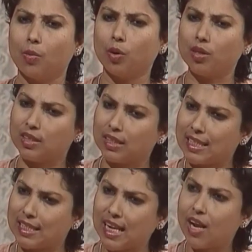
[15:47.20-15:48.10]
what does it
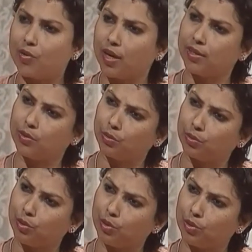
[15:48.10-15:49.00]
entail really
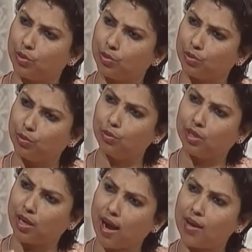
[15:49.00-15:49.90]
to, to do
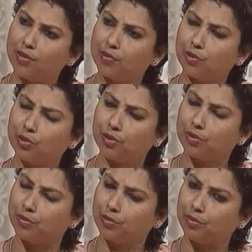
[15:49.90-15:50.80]
the kind of social
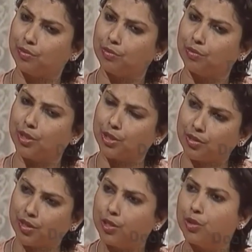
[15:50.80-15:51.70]
uh,
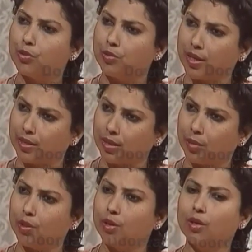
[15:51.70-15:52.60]
history that you are writing? I
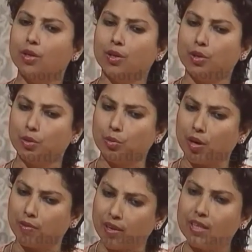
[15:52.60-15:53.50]
mean, you
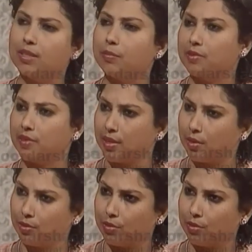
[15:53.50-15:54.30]
are very sympathetic